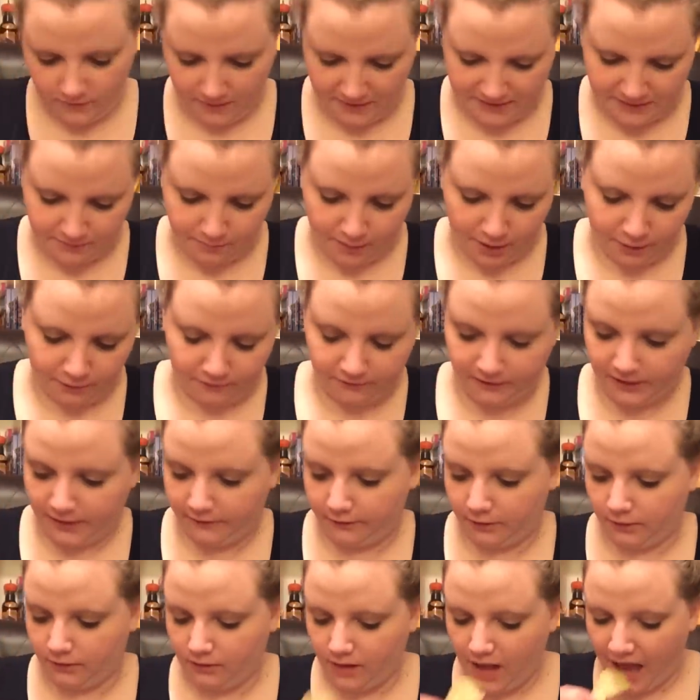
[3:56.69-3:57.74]
maybe it's butter
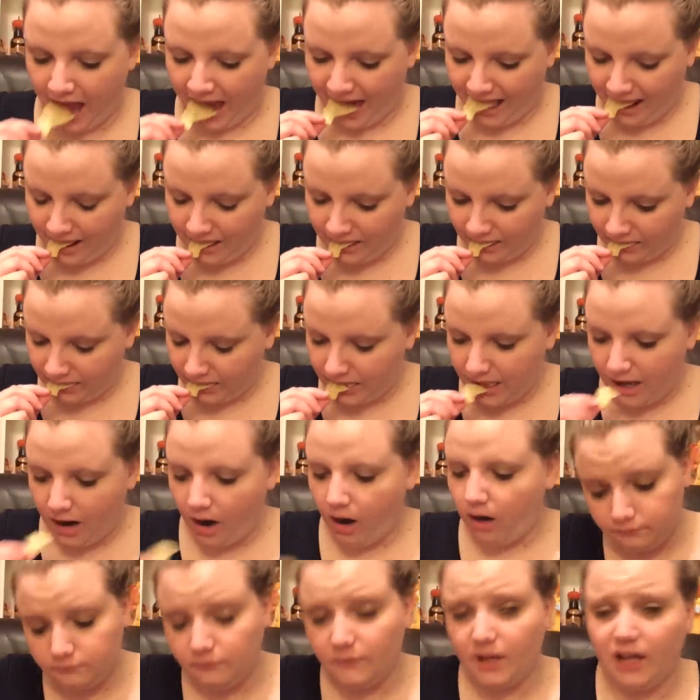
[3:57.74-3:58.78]
flavor.
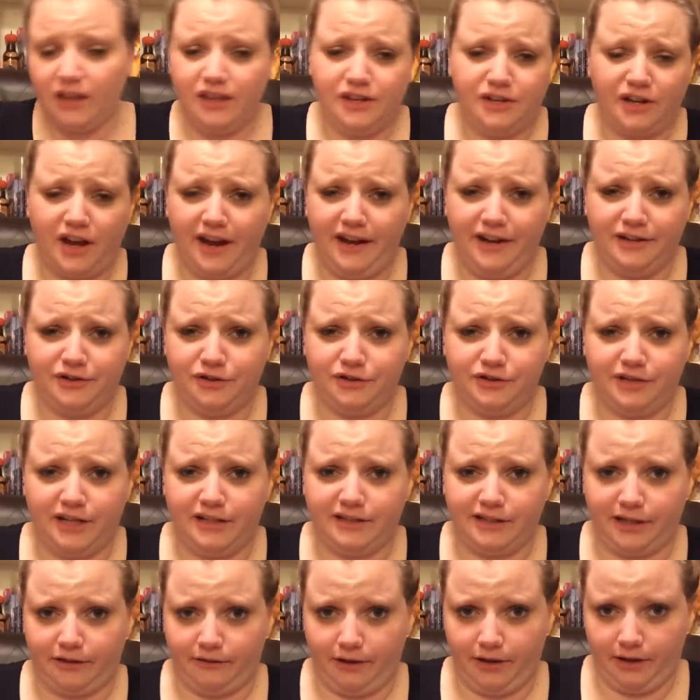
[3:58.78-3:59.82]
It kind of just
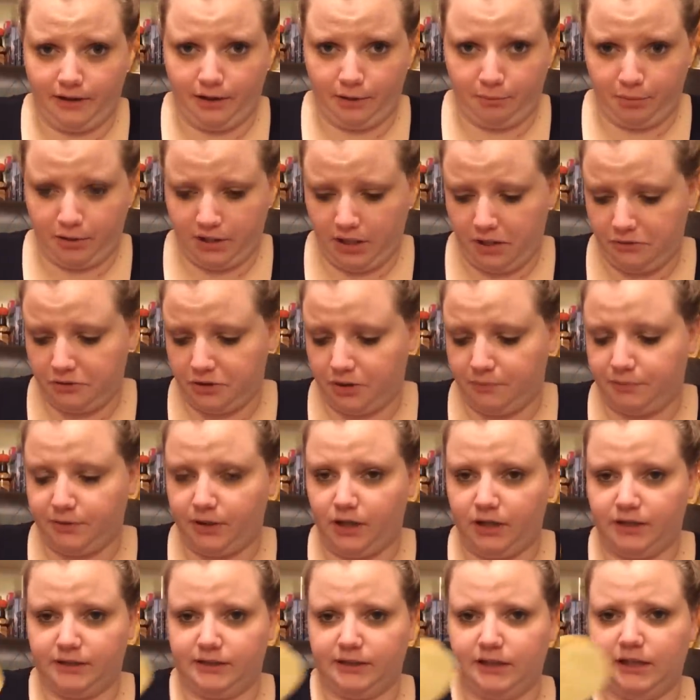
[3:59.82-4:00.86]
tastes like regular potato chips,
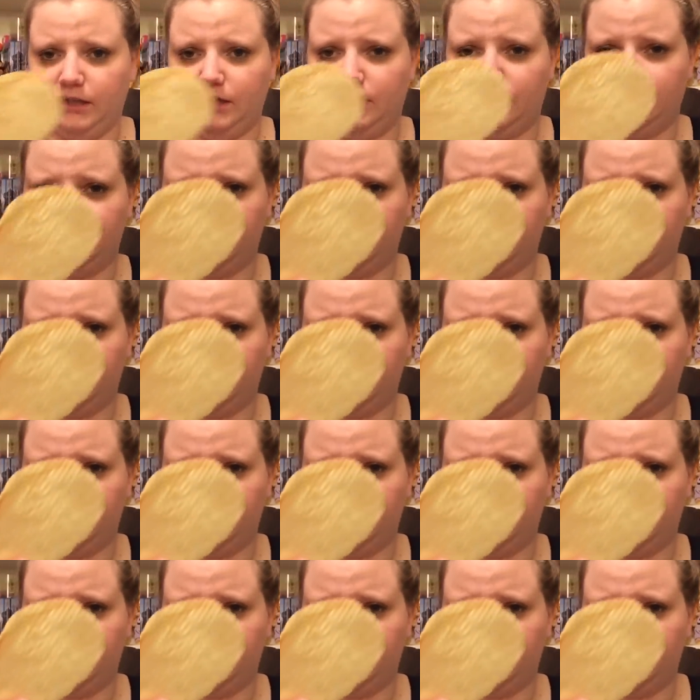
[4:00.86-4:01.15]
honestly. They